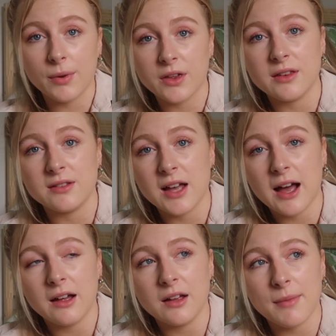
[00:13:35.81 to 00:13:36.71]
because
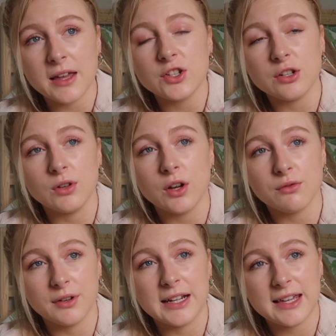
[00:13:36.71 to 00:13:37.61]
that makes you
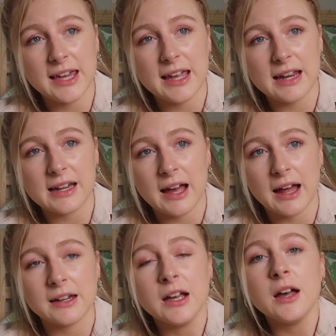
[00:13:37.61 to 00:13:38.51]
look really keen
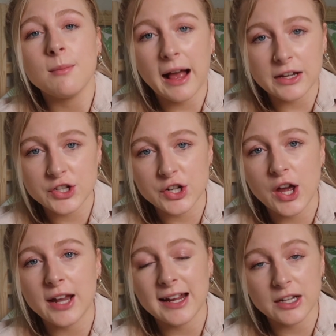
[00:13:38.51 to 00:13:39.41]
and
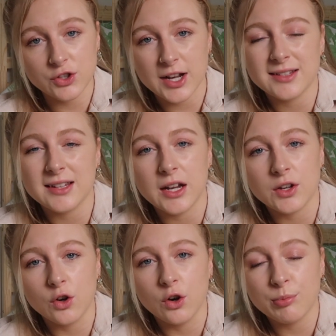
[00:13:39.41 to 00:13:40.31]
passionate and interested
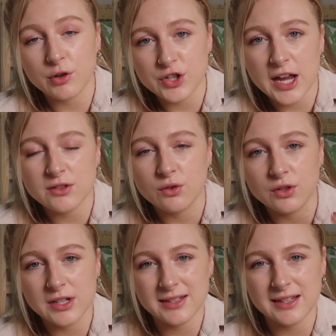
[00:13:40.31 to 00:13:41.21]
in your project or
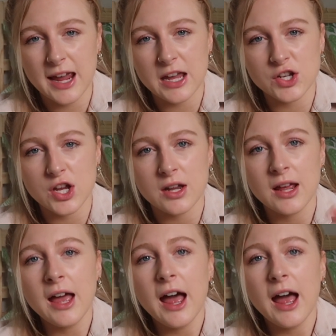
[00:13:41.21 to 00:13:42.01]
your dissertation.